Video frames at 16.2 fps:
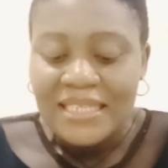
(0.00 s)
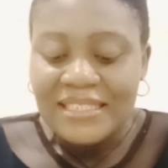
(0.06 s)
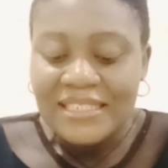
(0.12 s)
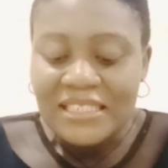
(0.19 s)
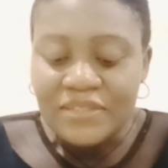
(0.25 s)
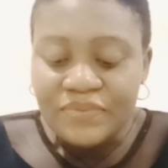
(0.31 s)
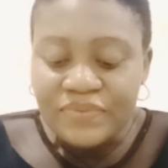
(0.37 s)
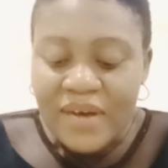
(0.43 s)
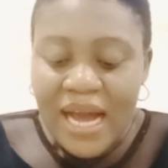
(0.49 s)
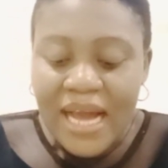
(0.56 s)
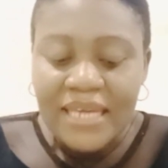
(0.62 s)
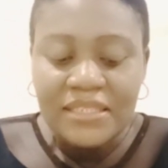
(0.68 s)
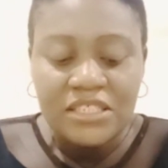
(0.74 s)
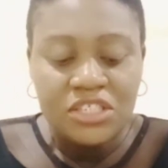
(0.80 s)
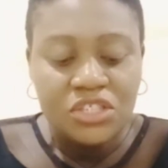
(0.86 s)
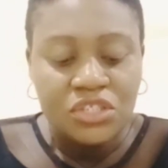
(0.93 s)

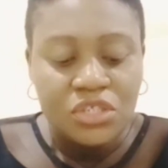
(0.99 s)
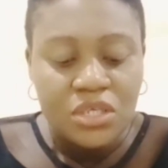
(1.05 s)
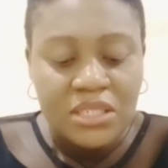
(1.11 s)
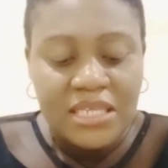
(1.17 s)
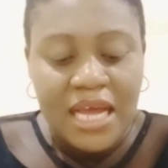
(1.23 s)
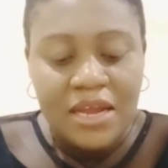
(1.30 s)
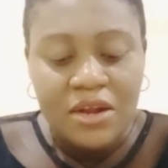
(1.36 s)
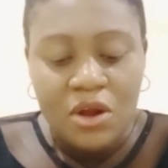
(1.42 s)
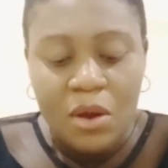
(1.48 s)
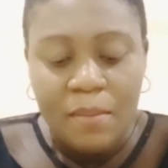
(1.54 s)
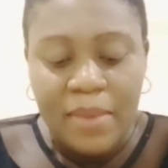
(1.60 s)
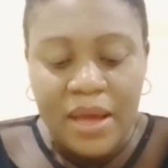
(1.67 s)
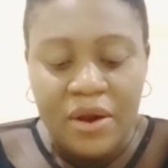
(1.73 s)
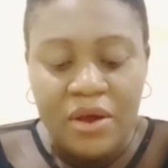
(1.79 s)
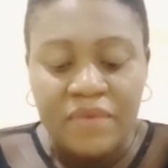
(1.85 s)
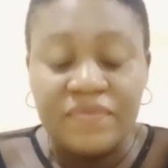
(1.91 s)
divide the total
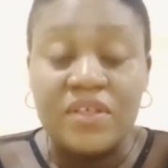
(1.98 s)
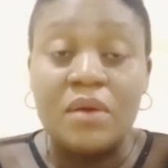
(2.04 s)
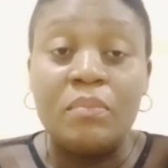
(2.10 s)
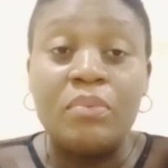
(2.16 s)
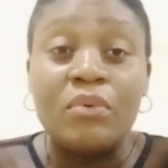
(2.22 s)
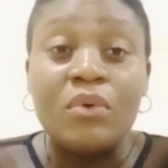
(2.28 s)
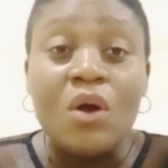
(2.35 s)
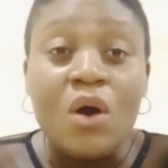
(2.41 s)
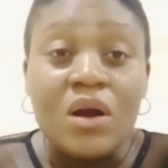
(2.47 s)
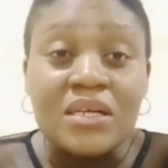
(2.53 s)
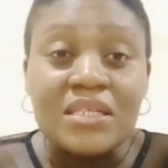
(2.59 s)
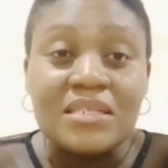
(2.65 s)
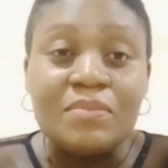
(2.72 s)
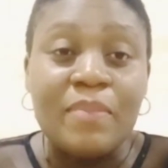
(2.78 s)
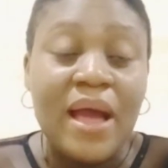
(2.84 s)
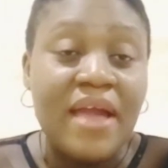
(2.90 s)
number of the
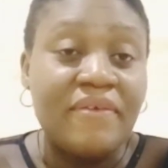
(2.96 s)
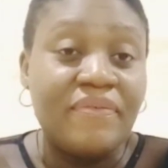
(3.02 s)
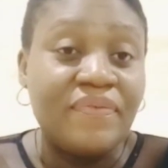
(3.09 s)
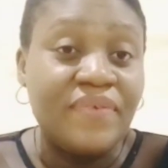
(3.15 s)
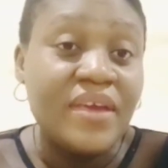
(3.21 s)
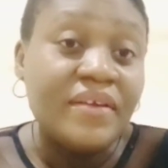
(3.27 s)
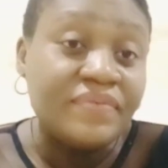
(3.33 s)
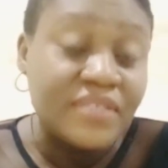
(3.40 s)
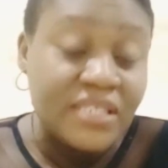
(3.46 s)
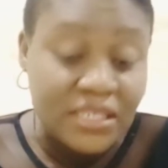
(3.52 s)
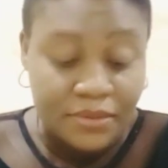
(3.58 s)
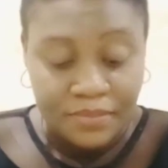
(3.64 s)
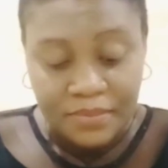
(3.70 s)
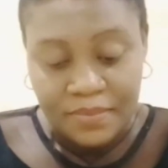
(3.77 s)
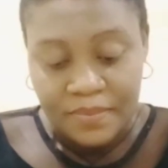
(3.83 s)
blocks by 50,